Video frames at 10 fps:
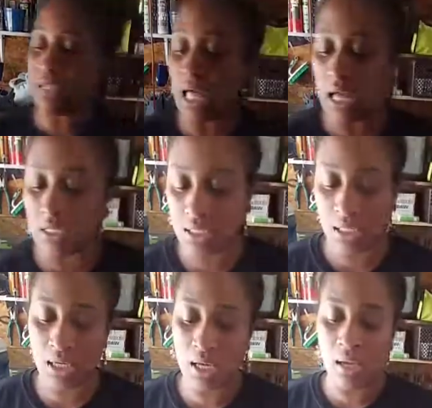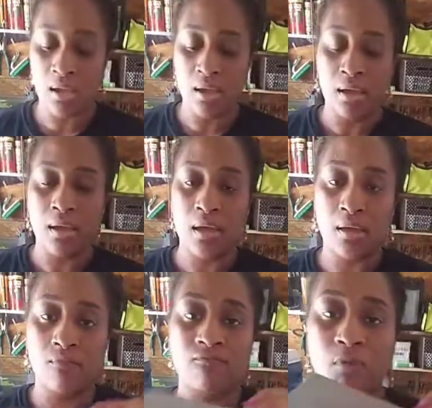blocks.
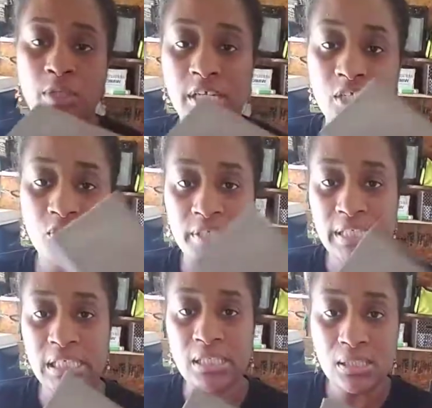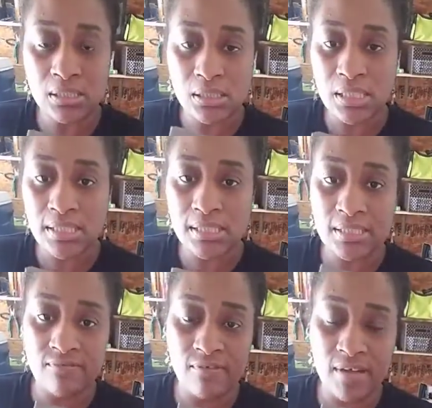400 is
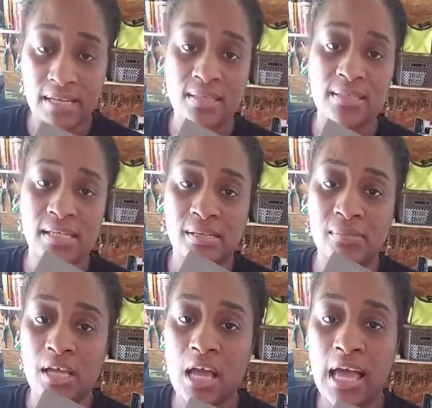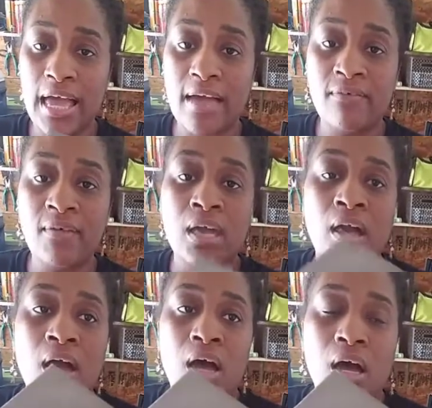the finest sanding block I
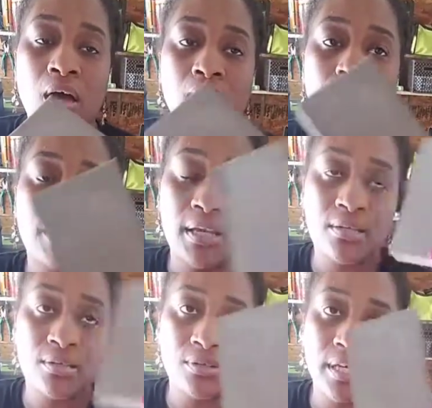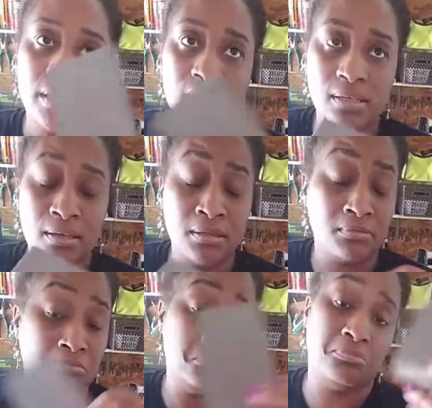have, finest grit. It
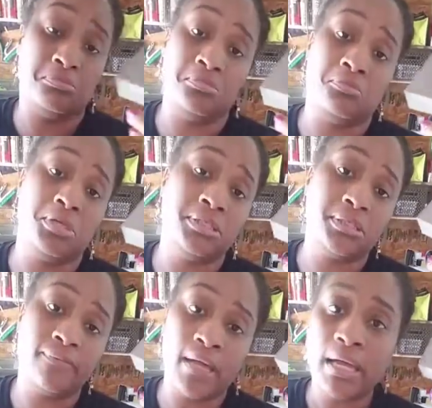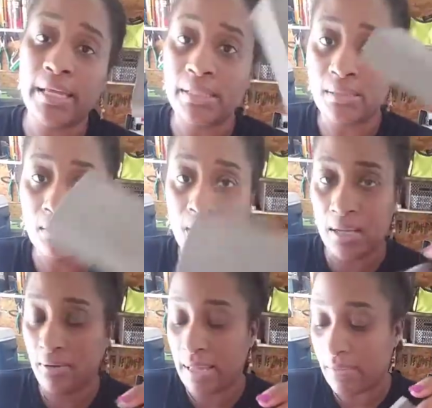works fine. I
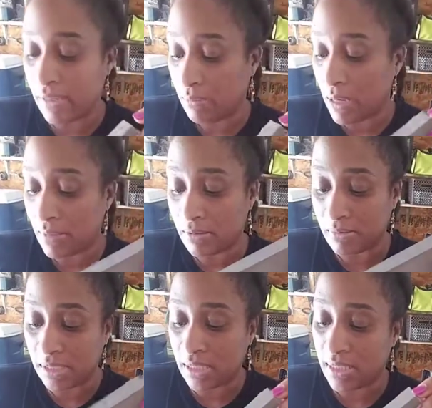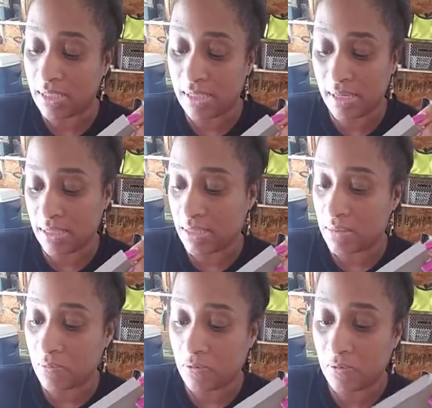don't have any problems. It gets it nice and
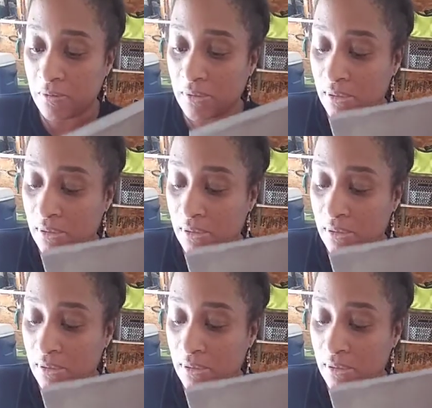smooth